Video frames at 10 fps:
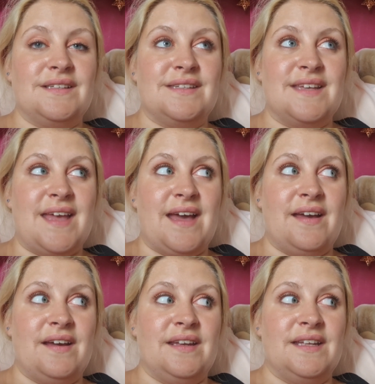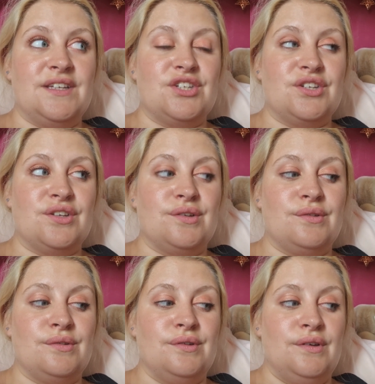So yeah, I need to
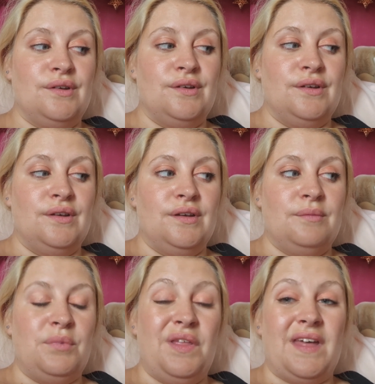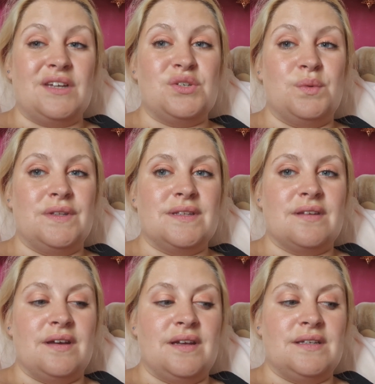put that to one
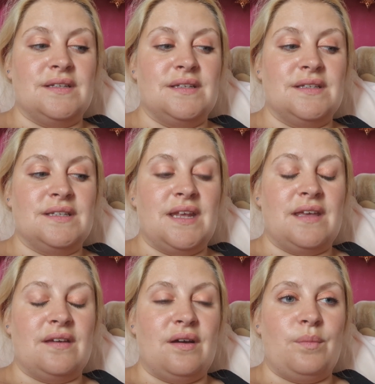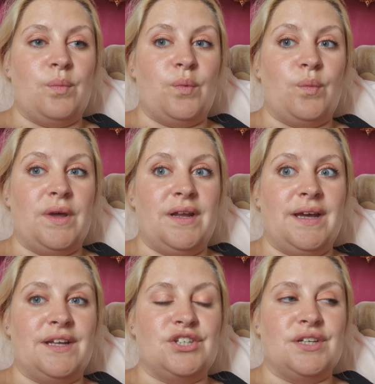side to take up when I
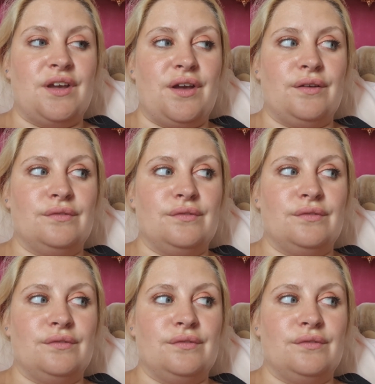actually go.